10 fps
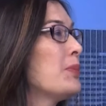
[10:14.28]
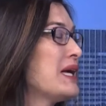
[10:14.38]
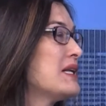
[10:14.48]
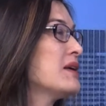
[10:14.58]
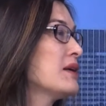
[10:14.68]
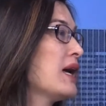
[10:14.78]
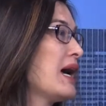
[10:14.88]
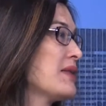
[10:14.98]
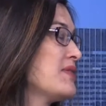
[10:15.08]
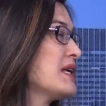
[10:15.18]
But
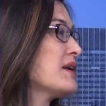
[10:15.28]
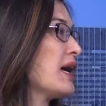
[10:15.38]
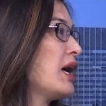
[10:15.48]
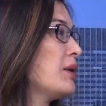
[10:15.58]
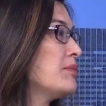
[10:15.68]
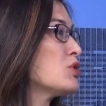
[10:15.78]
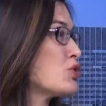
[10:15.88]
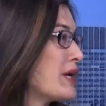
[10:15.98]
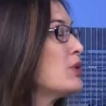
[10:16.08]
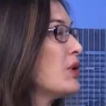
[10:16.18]
I think
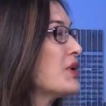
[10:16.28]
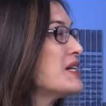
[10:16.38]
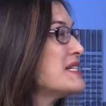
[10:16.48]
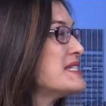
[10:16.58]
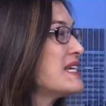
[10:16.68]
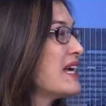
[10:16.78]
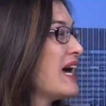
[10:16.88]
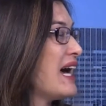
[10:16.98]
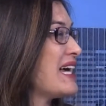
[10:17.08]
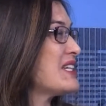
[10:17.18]
trade wars,
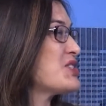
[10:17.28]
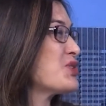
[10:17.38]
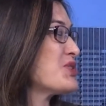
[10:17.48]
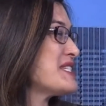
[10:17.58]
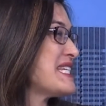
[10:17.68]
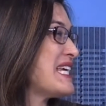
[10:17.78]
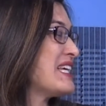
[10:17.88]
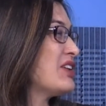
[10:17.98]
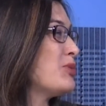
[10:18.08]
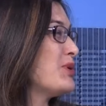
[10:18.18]
uncertainty,
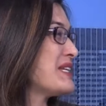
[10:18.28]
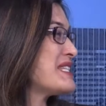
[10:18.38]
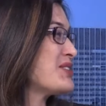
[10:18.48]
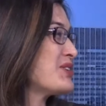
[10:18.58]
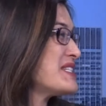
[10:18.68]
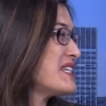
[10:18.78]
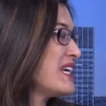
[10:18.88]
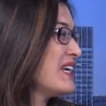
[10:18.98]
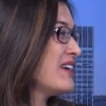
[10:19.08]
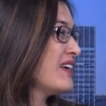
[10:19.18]
global
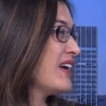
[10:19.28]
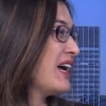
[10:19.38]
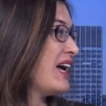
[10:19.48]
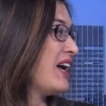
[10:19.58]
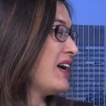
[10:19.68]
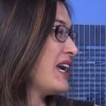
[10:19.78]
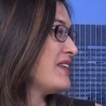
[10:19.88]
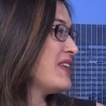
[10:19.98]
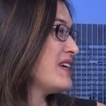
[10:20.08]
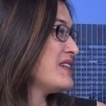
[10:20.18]
uncertainty,
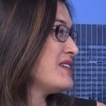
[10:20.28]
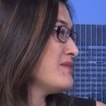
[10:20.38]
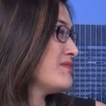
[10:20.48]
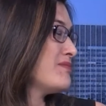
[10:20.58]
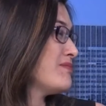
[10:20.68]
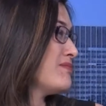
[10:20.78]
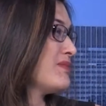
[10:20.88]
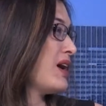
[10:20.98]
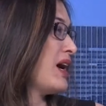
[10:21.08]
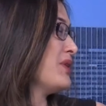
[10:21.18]
and then
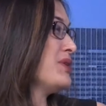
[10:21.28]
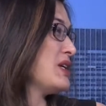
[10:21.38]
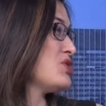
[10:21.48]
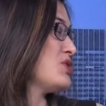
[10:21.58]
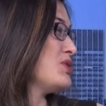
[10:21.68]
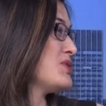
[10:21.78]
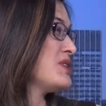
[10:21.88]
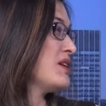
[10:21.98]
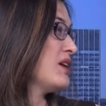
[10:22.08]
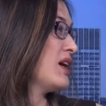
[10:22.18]
other
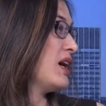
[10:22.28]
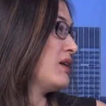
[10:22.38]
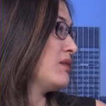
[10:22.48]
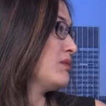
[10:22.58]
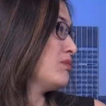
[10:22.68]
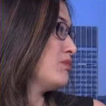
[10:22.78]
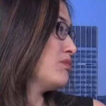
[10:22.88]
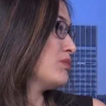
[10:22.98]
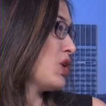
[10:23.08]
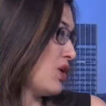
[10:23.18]
issues
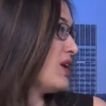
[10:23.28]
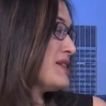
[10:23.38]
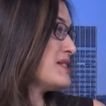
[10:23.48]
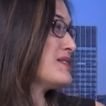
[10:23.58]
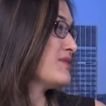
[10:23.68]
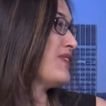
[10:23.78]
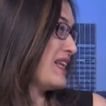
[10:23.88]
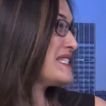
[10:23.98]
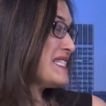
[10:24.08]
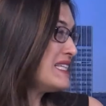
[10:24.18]
cause
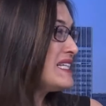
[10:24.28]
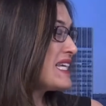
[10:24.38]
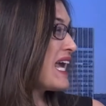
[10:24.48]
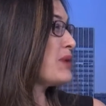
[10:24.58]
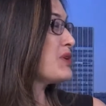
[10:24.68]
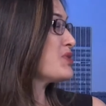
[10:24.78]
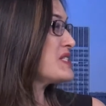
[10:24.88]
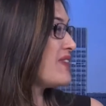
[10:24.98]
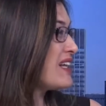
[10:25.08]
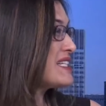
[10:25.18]
volatility. And when
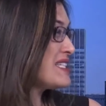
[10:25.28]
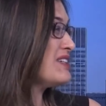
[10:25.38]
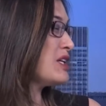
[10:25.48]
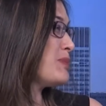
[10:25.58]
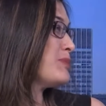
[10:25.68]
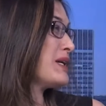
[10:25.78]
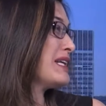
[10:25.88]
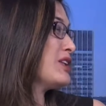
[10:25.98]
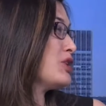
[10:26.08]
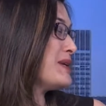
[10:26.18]
there's volatility, people
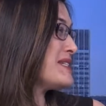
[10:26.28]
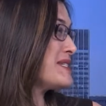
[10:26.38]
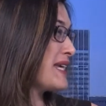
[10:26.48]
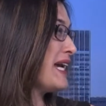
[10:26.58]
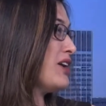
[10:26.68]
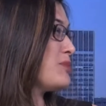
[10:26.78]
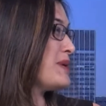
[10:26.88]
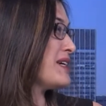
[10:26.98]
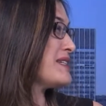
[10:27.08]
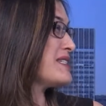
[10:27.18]
get a little bit scared
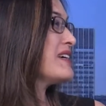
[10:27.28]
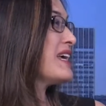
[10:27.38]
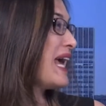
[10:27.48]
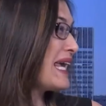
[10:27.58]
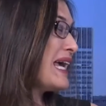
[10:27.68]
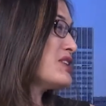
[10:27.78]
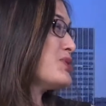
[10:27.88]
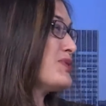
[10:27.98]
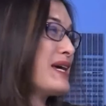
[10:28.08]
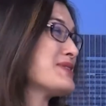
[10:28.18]
because, again,
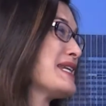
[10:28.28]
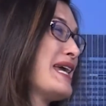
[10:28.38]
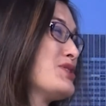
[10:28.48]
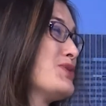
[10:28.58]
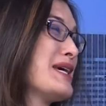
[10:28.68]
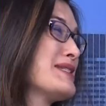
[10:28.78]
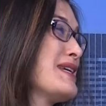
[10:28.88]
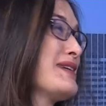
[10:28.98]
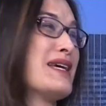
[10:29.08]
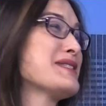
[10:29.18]
2008,
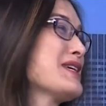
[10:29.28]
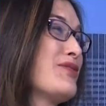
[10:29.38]
2009,